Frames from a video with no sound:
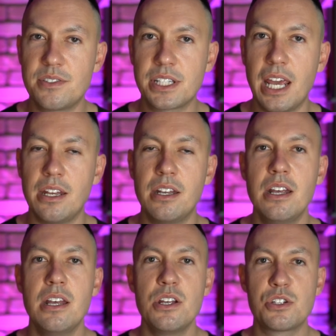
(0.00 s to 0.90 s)
skin,
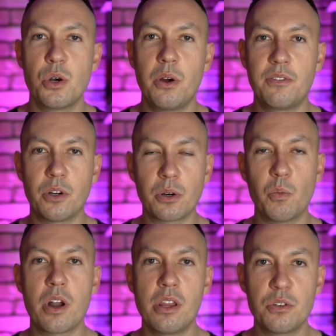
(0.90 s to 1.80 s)
so if you're
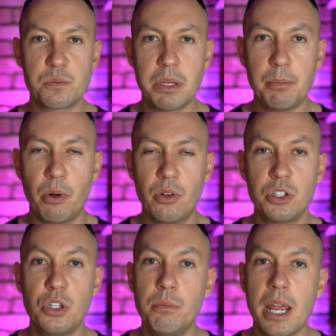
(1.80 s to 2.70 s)
one of those
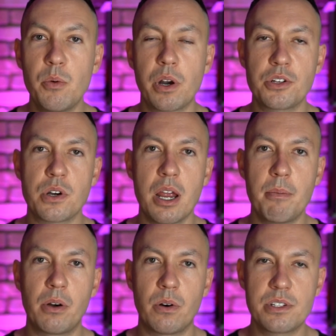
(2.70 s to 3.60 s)
people, you may want to try a
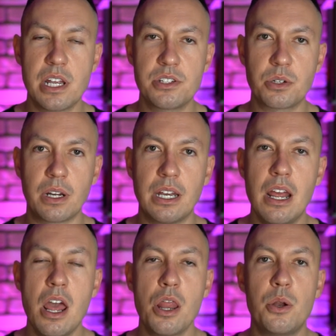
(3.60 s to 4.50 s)
mineral sunscreen
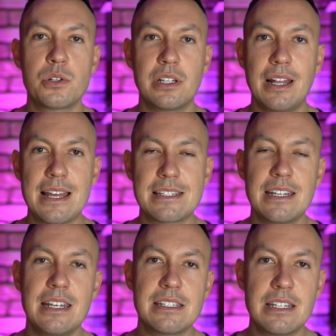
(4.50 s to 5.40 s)
there's
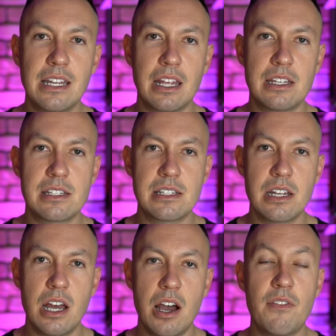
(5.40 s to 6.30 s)
less
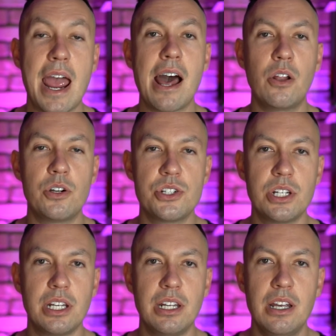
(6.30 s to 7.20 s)
incidence of
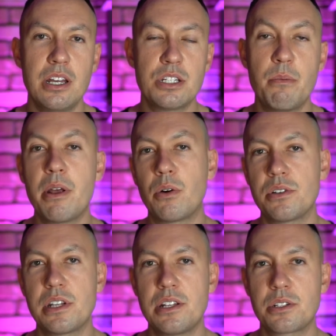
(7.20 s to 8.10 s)
allergy to
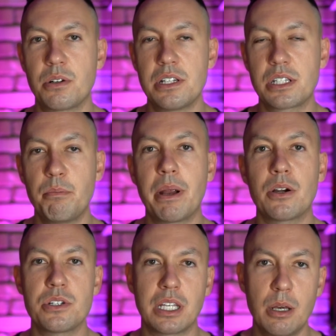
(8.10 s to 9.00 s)
mineral sunscreens
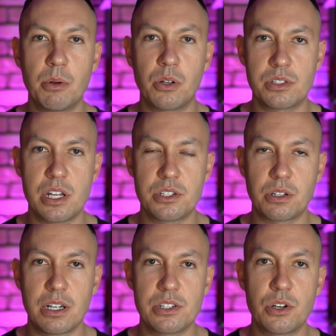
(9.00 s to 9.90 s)
compared to chemical
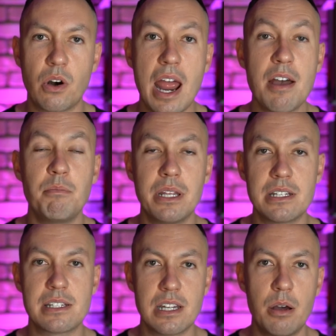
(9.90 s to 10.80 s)
sunscreens. There have
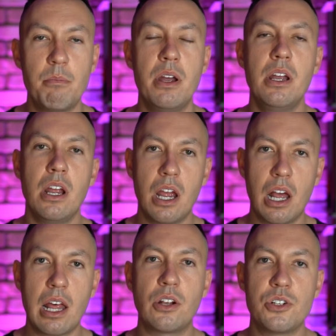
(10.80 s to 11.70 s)
been some
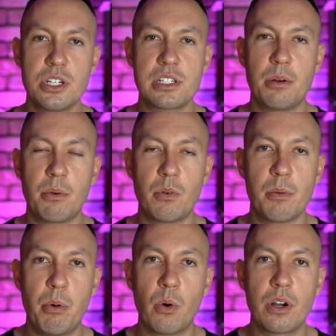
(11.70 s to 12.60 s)
allergies that have been
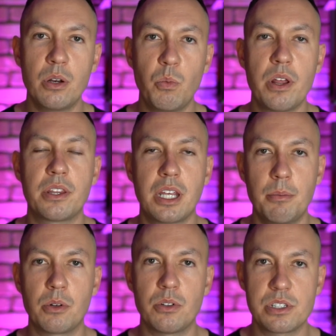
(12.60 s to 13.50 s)
reported with
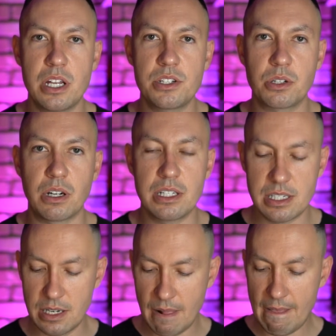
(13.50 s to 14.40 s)
chemical
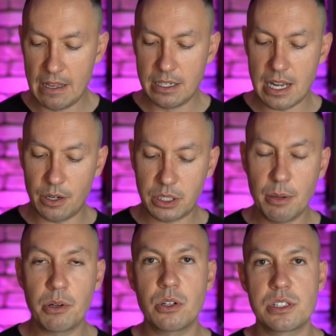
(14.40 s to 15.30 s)
sunscreens. Now,
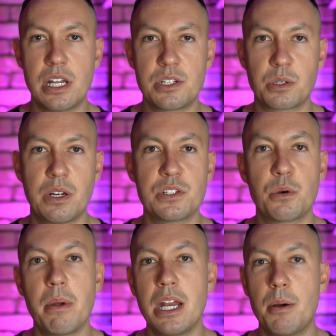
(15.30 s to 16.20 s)
chemical sunscreens
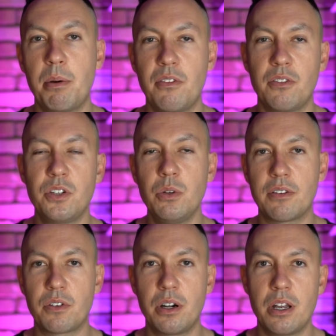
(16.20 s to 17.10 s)
are made up of a few
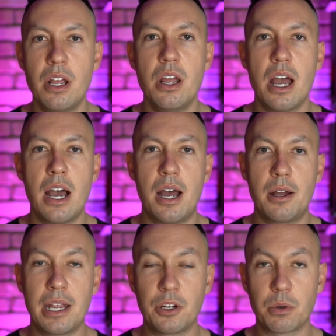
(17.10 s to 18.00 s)
different
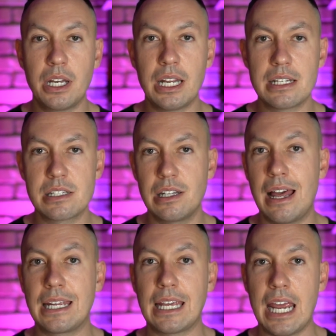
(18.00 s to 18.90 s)
uh, ingredients
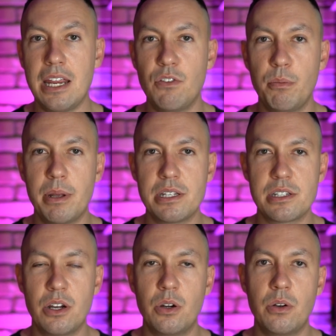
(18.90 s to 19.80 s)
like
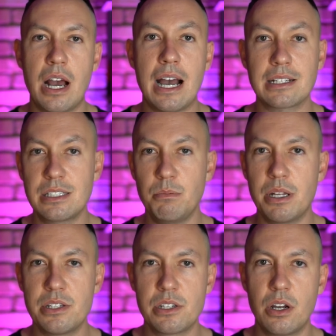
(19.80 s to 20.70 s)
avobenzone,
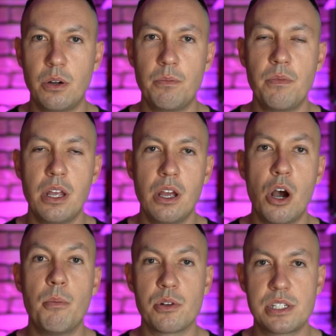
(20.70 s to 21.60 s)
oxybenzone,
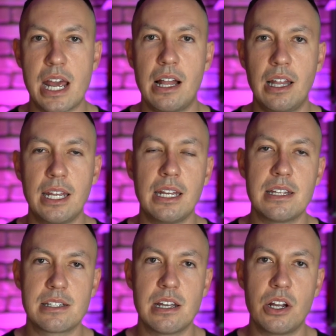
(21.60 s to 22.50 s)
homosalate,
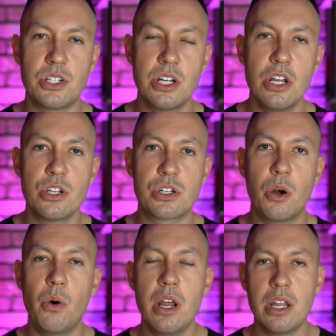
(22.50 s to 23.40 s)
and such.
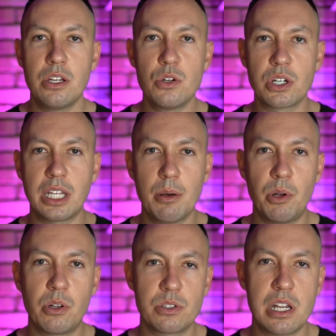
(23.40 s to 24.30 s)
So usually
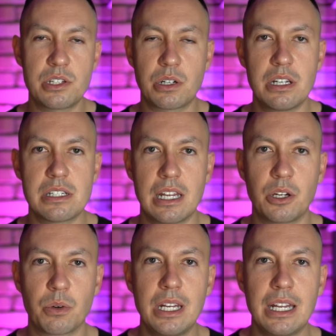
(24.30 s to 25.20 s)
chemical sunscreens
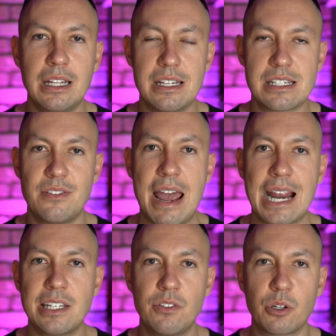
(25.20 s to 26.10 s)
ingredient list of
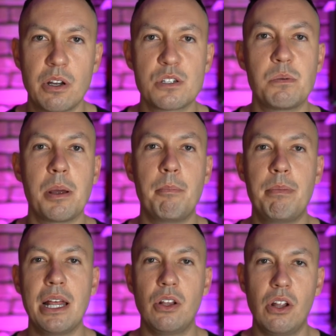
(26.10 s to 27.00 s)
active ingredients would be a
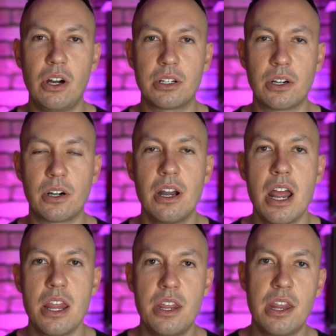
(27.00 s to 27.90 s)
bit longer
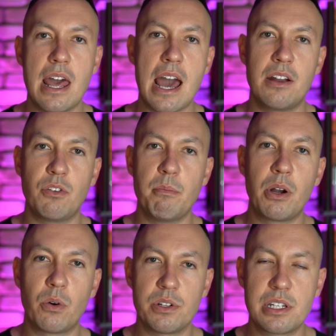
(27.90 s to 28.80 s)
than that of a
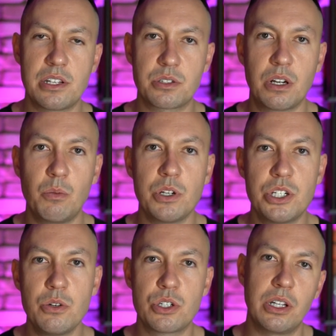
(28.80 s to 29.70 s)
mineral sunscreen,
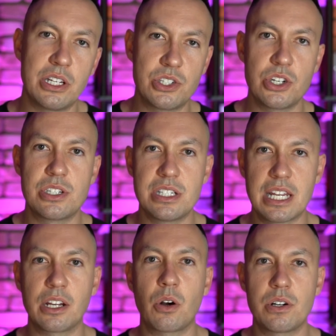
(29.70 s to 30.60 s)
which usually is just
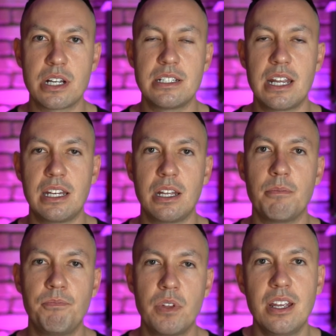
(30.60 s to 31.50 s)
zinc or titanium.